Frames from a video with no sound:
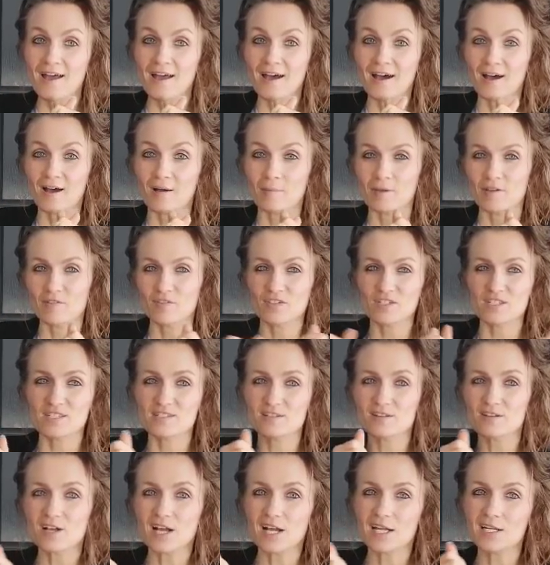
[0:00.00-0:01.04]
If it's
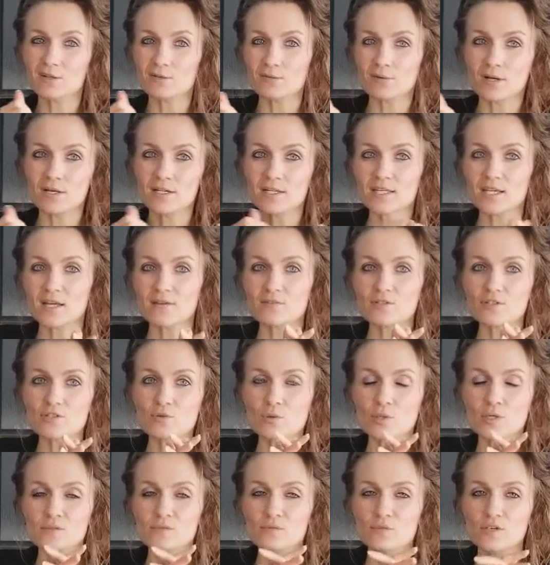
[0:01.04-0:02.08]
still kind of runny after
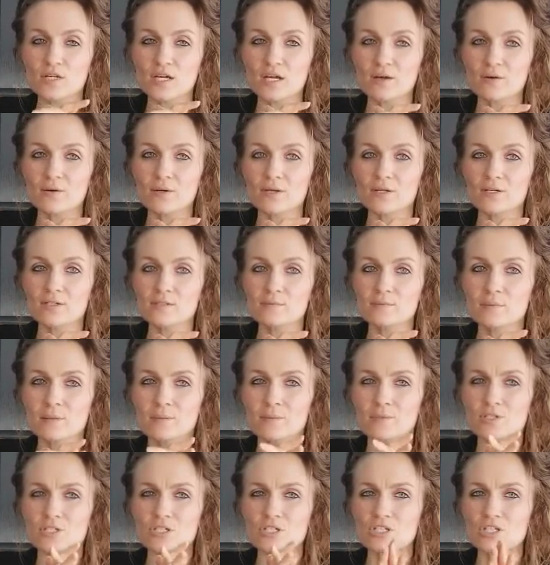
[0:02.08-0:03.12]
24 hours,
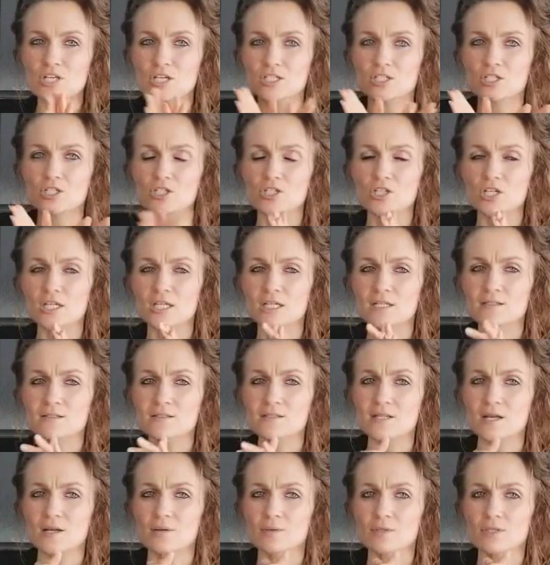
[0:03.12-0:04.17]
maybe you should check your grains,
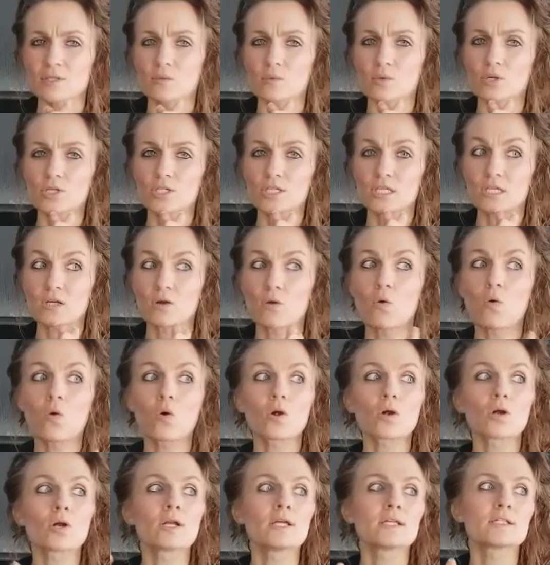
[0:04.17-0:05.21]
not really working,
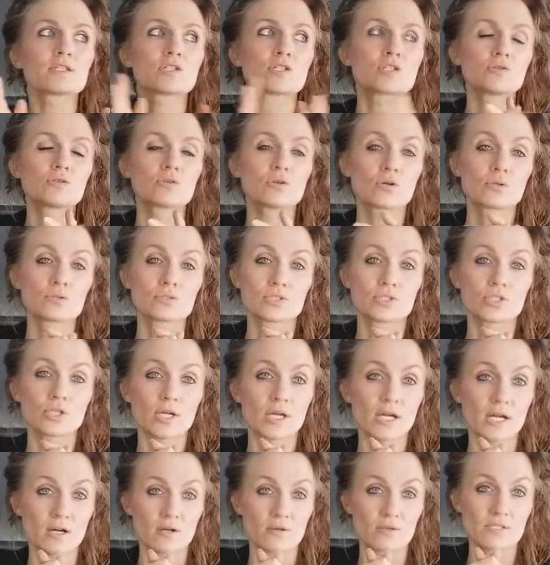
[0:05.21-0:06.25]
or it's too cold in your
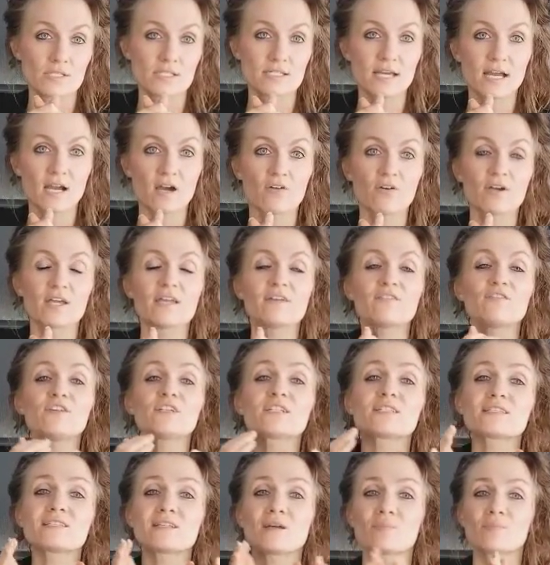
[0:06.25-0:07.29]
house. Now, if
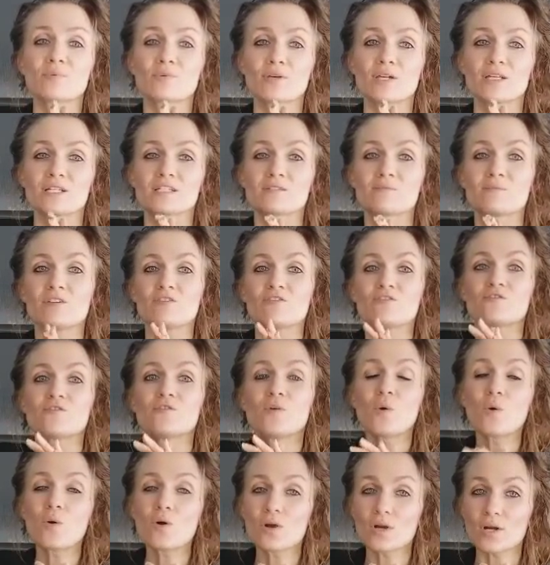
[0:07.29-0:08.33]
it separates
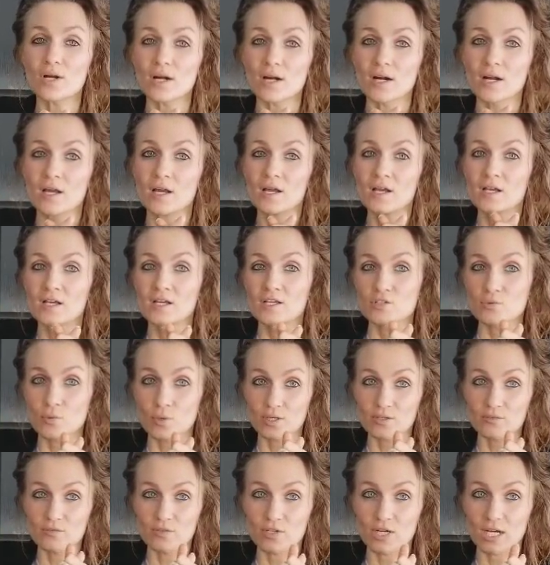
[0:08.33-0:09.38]
before
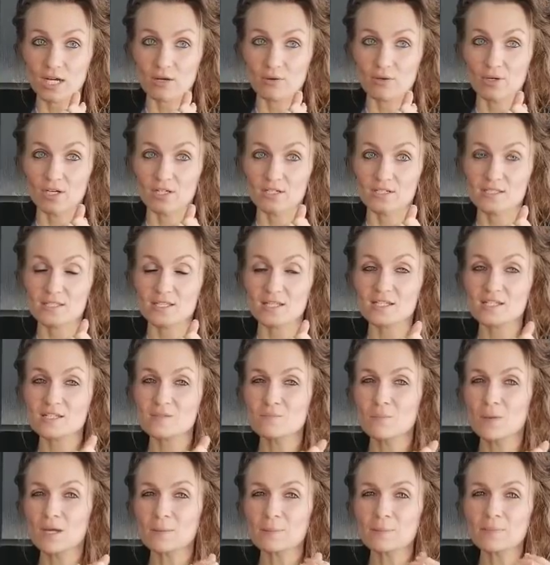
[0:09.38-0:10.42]
24 hours, then it
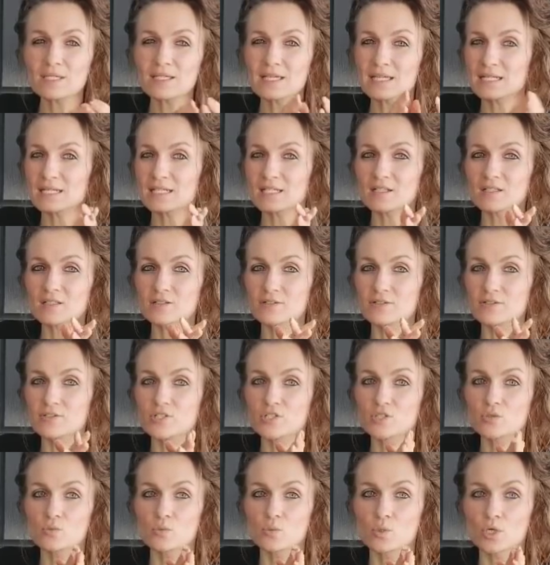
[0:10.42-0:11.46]
might be getting a little
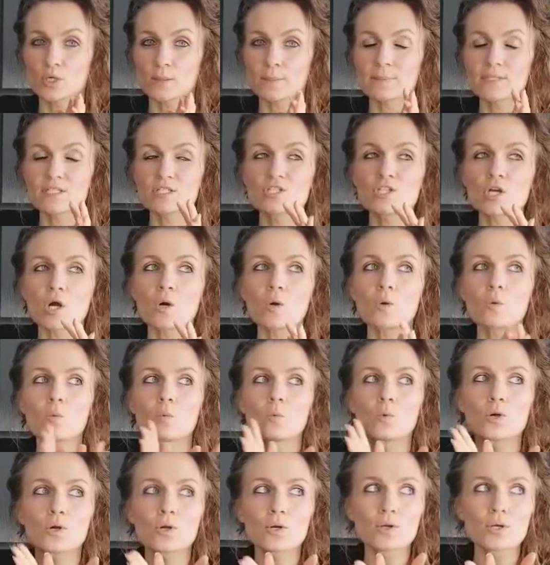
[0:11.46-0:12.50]
too warm, but don't
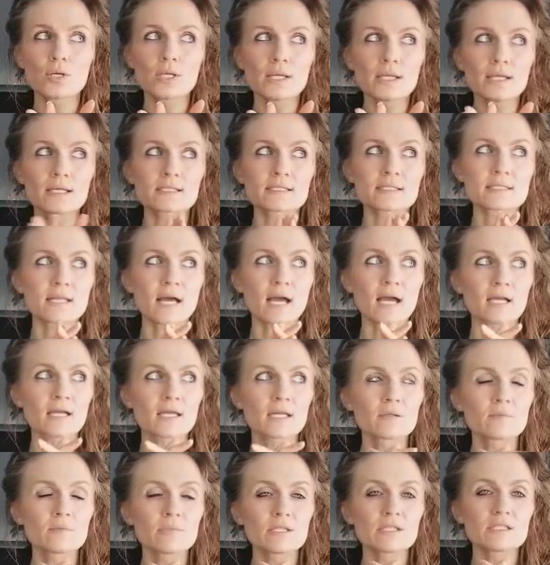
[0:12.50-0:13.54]
worry, it's not
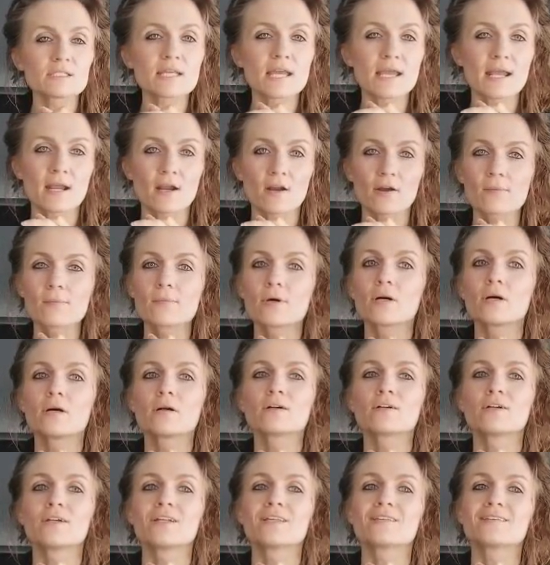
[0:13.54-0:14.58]
going to be
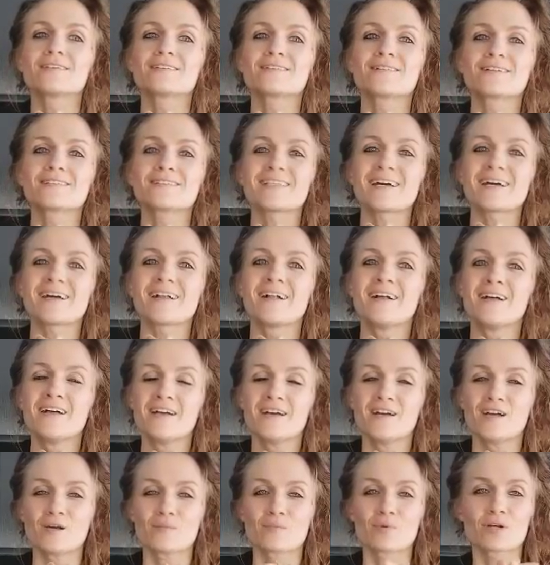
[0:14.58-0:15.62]
terrible or anything like that.
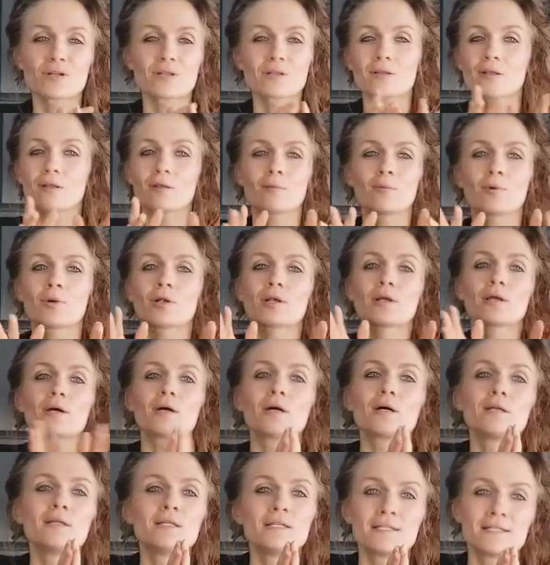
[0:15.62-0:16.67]
Put a little more
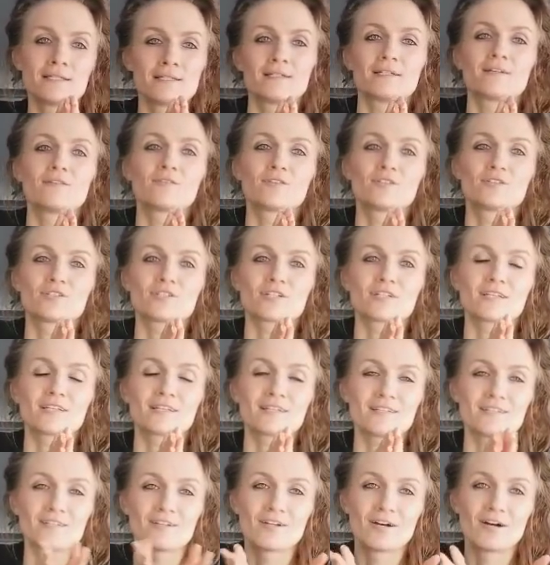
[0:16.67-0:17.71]
honey in it if you drink,
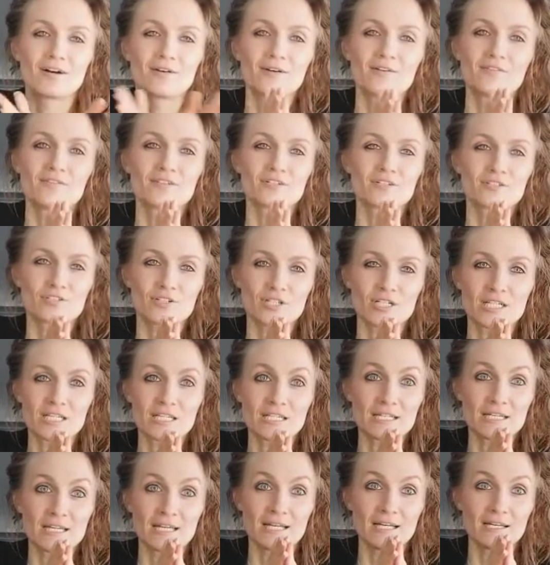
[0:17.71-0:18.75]
if you're
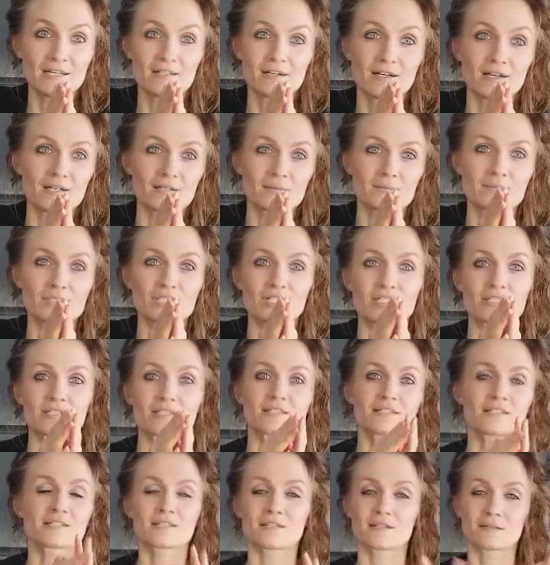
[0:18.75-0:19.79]
drinking it
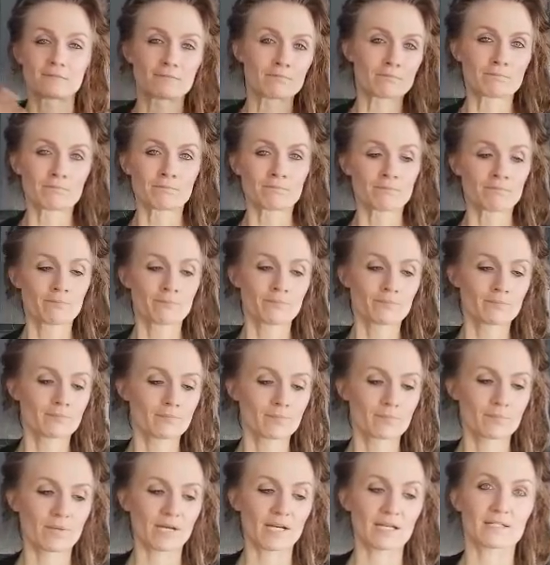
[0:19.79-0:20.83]
just
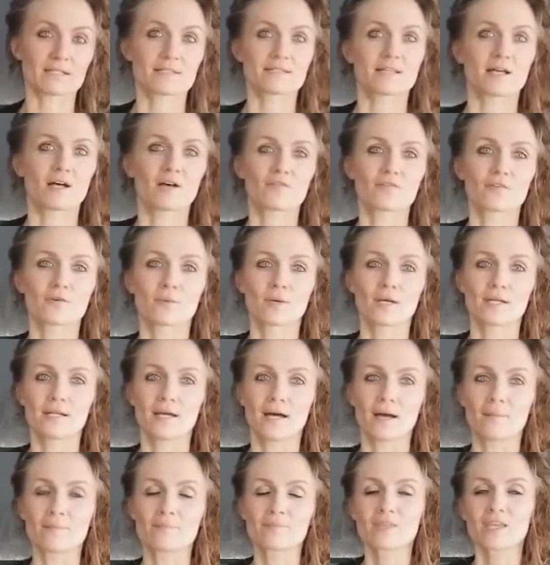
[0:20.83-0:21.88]
by itself or whatnot.